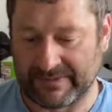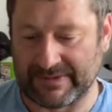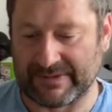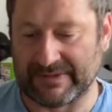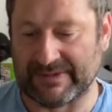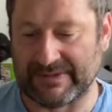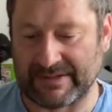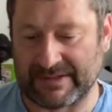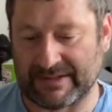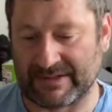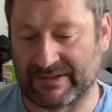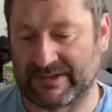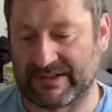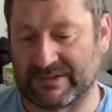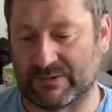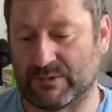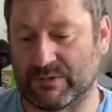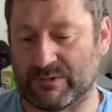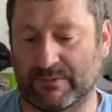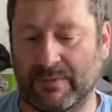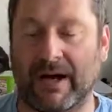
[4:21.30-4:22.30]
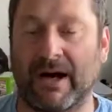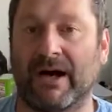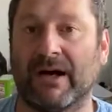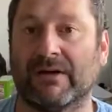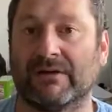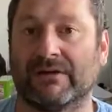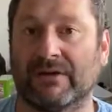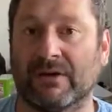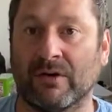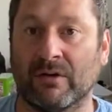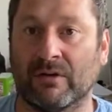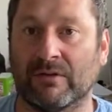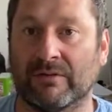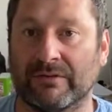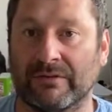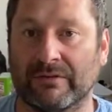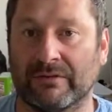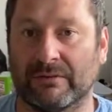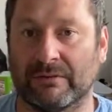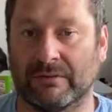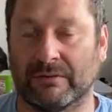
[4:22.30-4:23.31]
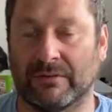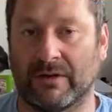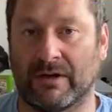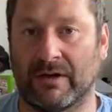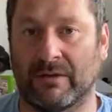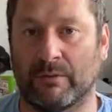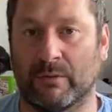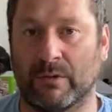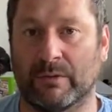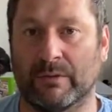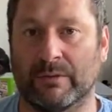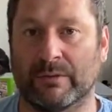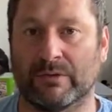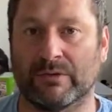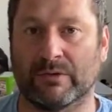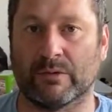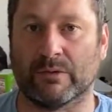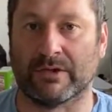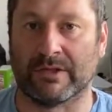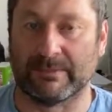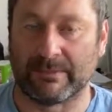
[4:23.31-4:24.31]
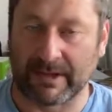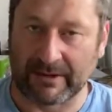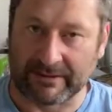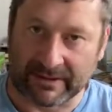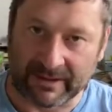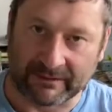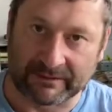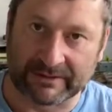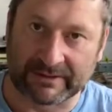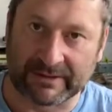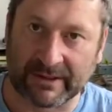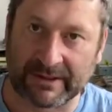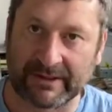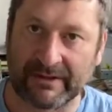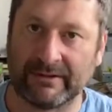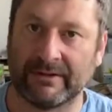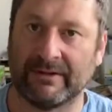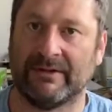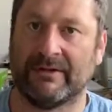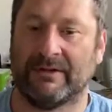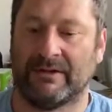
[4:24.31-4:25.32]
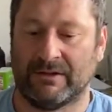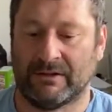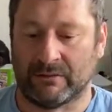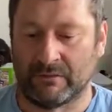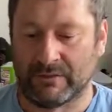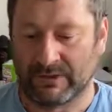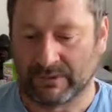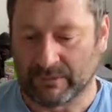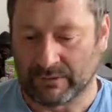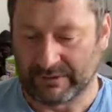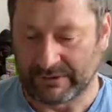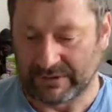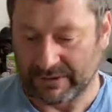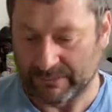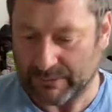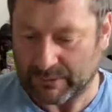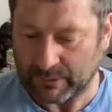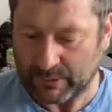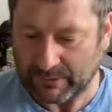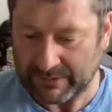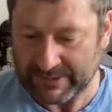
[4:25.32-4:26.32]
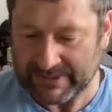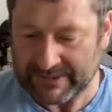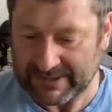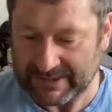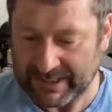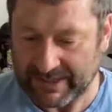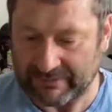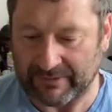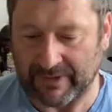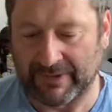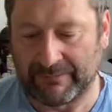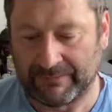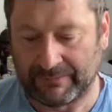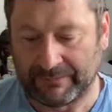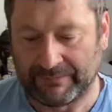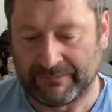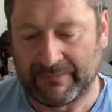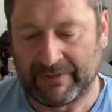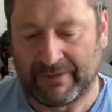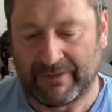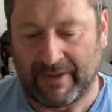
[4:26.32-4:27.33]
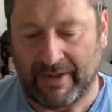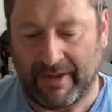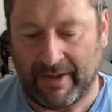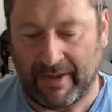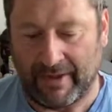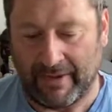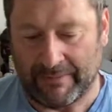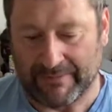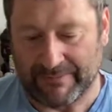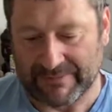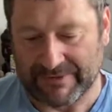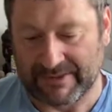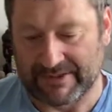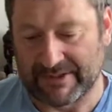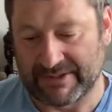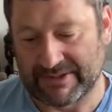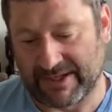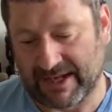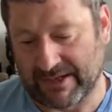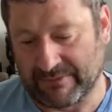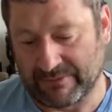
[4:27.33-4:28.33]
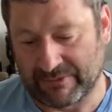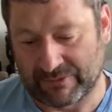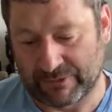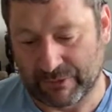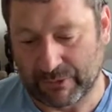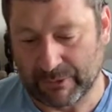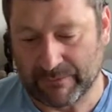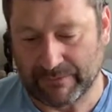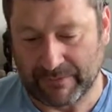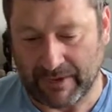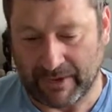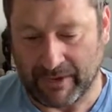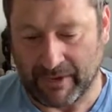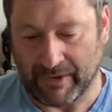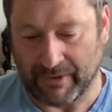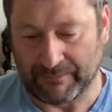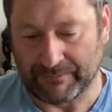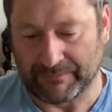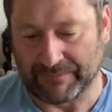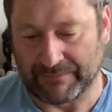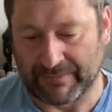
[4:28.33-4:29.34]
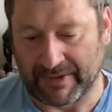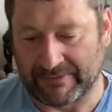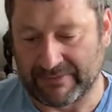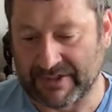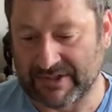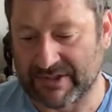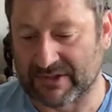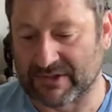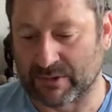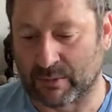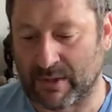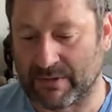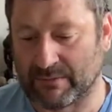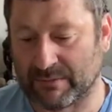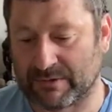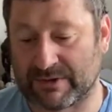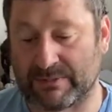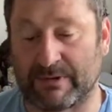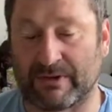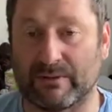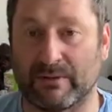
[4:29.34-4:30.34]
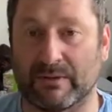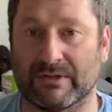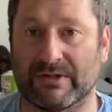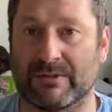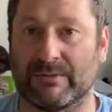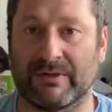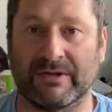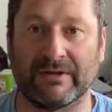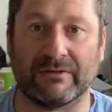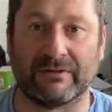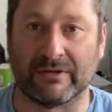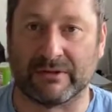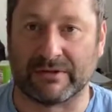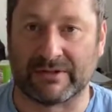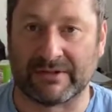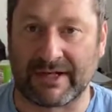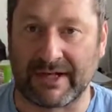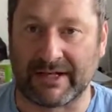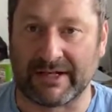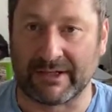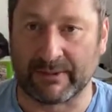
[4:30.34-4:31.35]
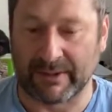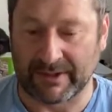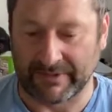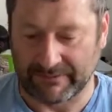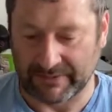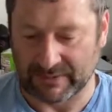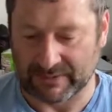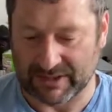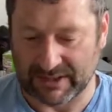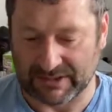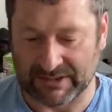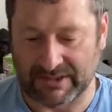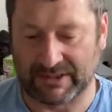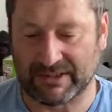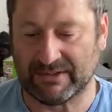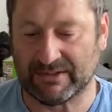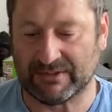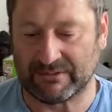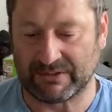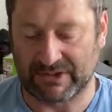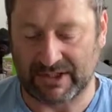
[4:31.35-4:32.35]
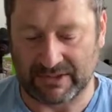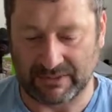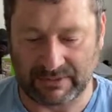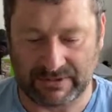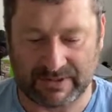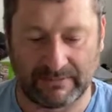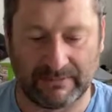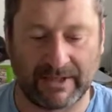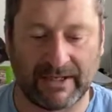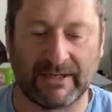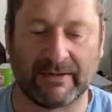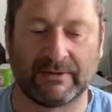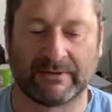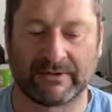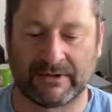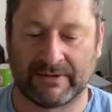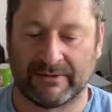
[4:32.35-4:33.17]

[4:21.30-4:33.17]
this was part of what we were talking about the other day when I wanted to put all this together. So this came through, and this is the one Spirit wanted to bring through today anyway. I was actually going to channel something else.